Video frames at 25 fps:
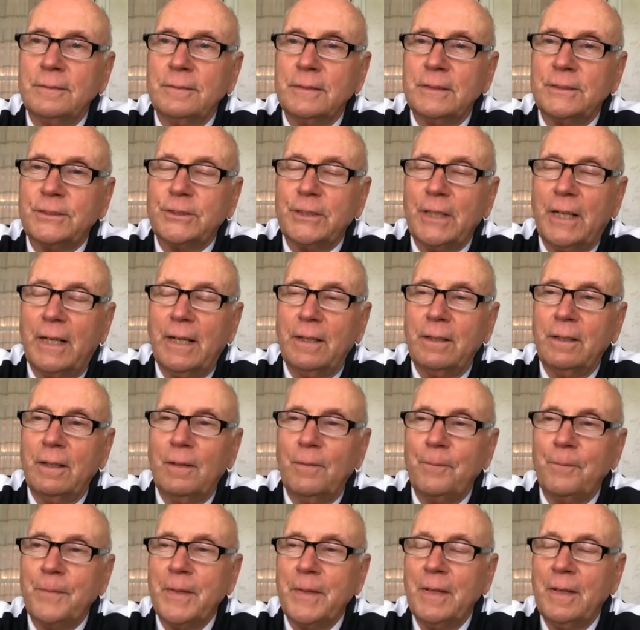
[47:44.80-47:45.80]
Asaad,
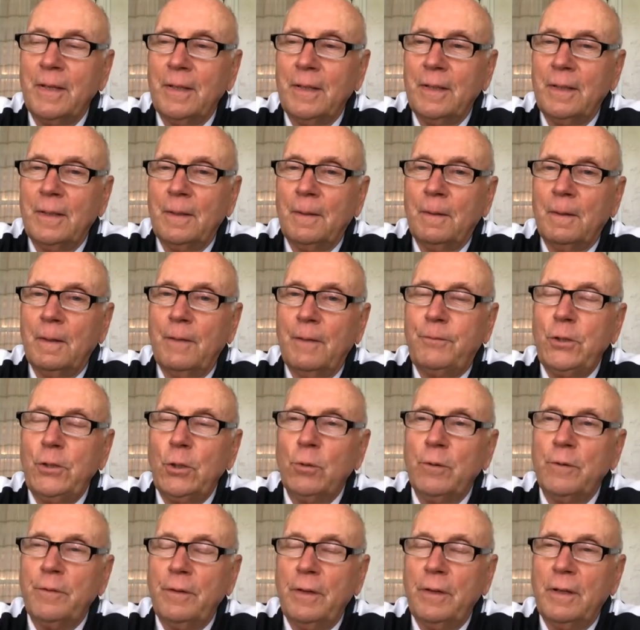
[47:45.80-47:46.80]
if
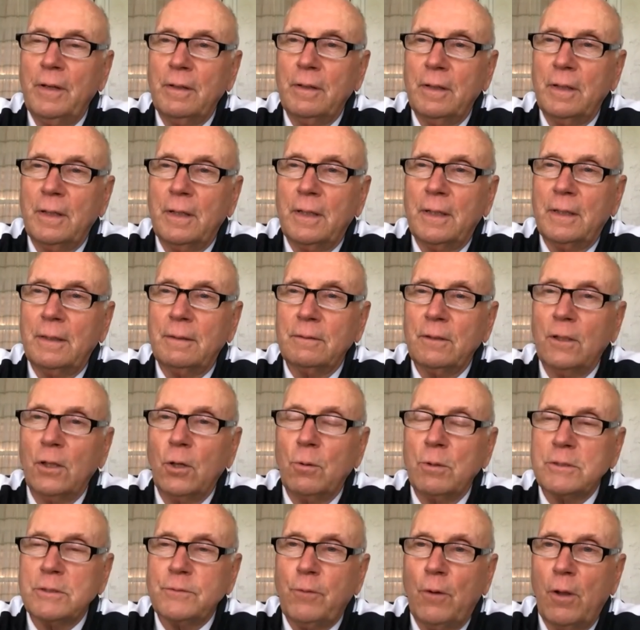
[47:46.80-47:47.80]
you and
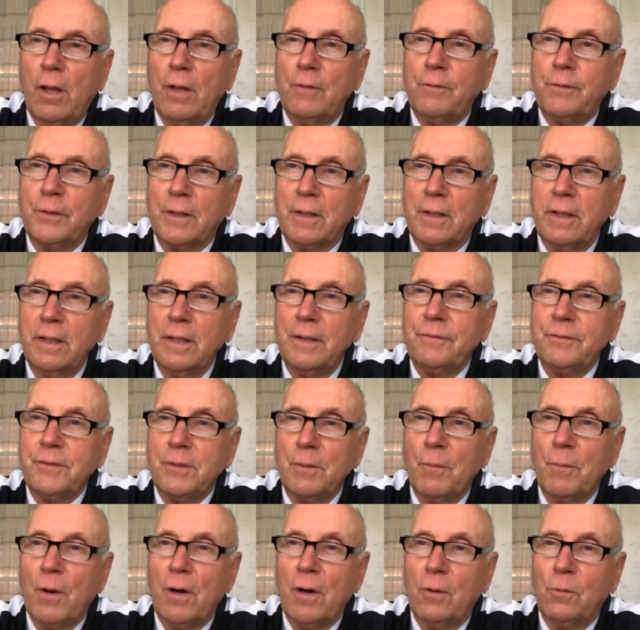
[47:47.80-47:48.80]
Lois fall off a cliff
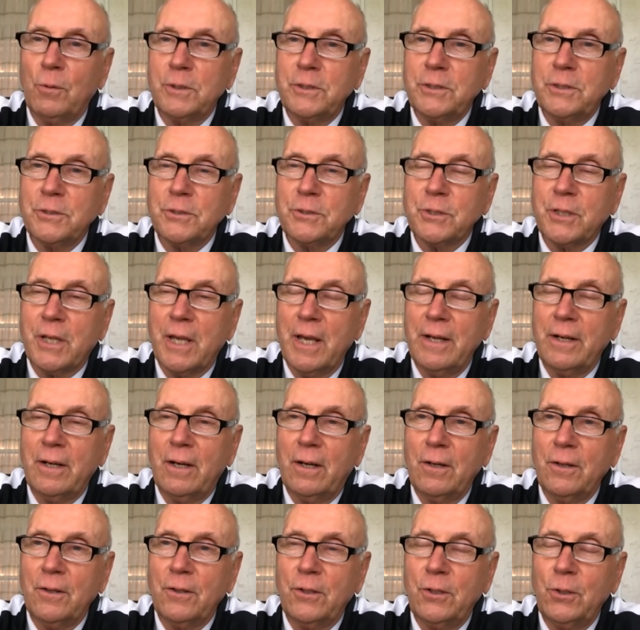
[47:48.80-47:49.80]
tomorrow, which is kind of
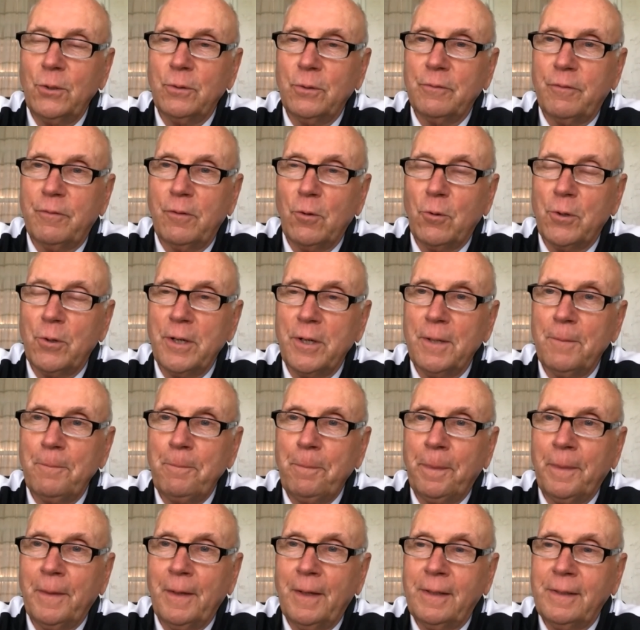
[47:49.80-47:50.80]
hard to do in Florida,
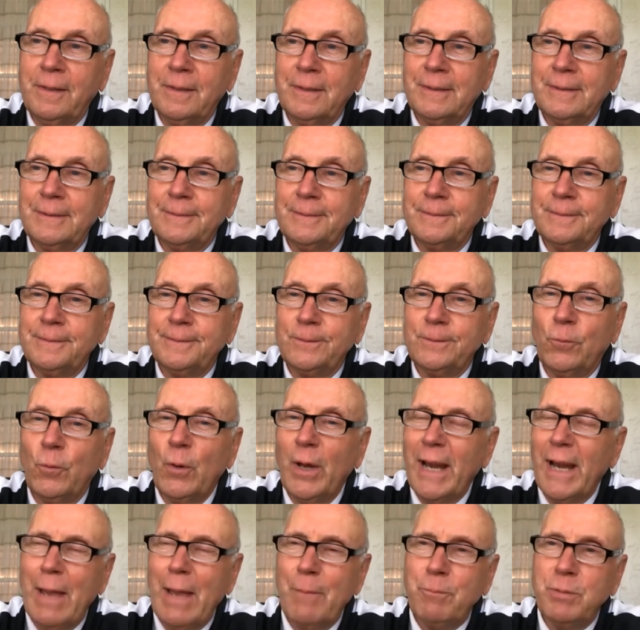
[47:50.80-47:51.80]

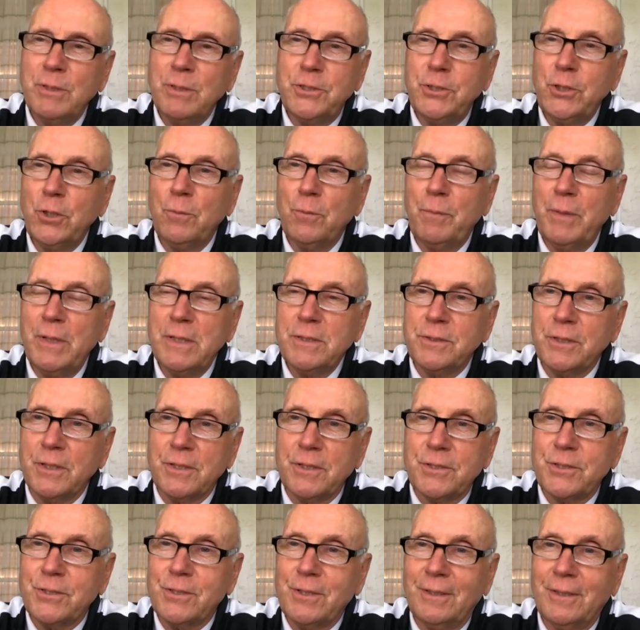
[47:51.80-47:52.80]
what happens to your
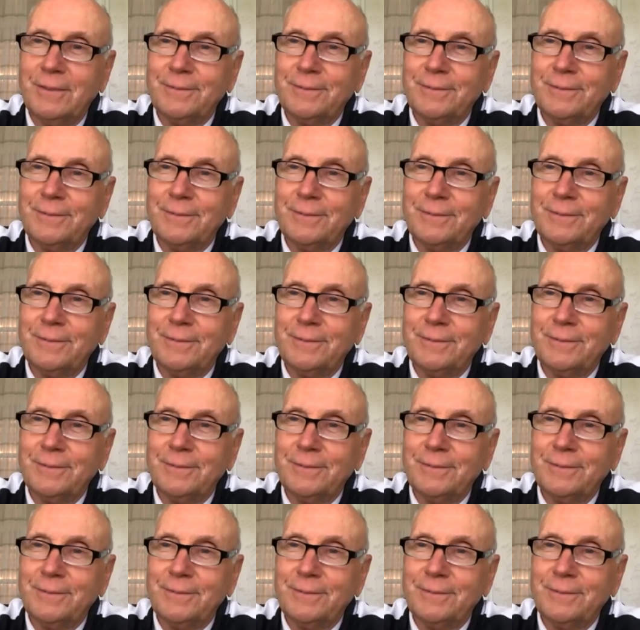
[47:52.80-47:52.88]
business?